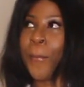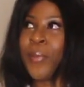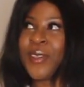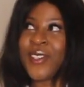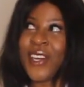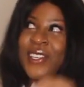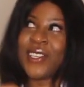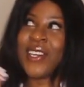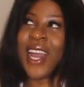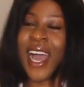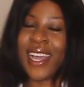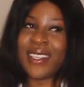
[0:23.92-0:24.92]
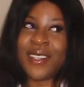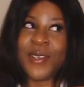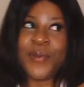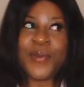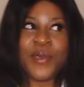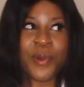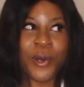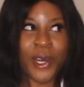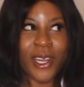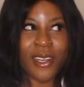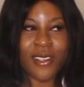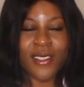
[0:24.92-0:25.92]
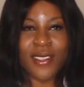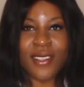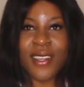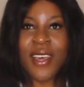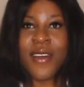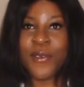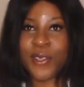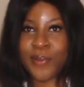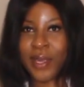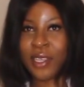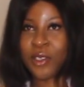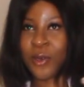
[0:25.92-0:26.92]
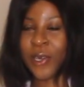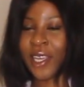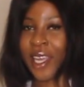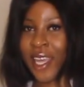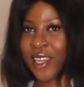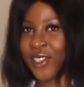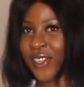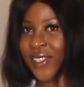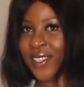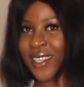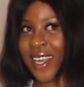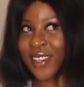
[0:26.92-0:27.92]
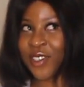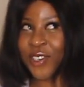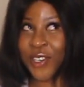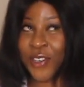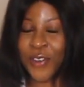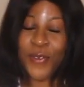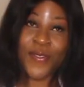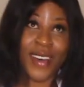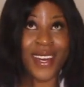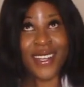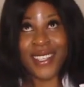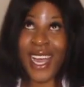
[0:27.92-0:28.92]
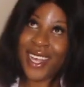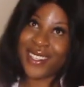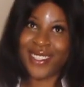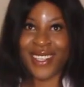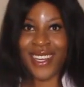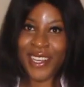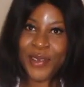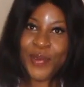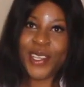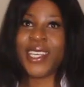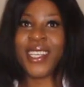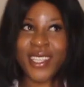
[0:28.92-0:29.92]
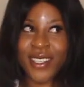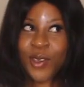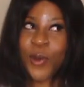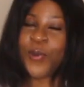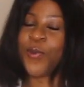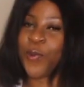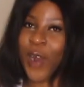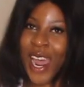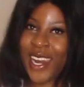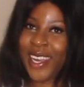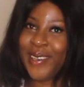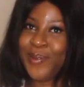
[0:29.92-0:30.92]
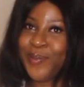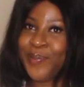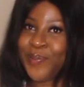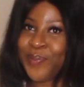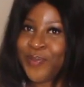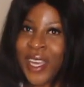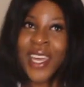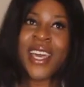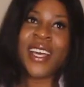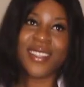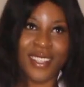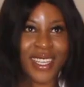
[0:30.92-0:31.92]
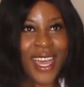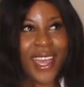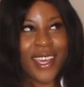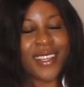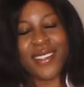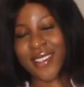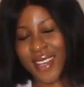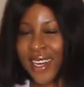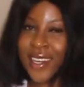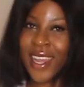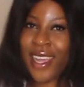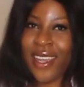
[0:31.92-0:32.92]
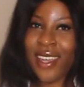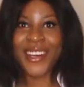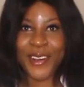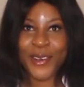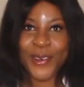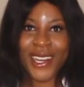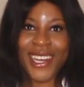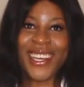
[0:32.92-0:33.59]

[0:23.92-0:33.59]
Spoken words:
certain items, products for special occasions. As you know, Valentine's Day is on Friday. Today is Sunday. So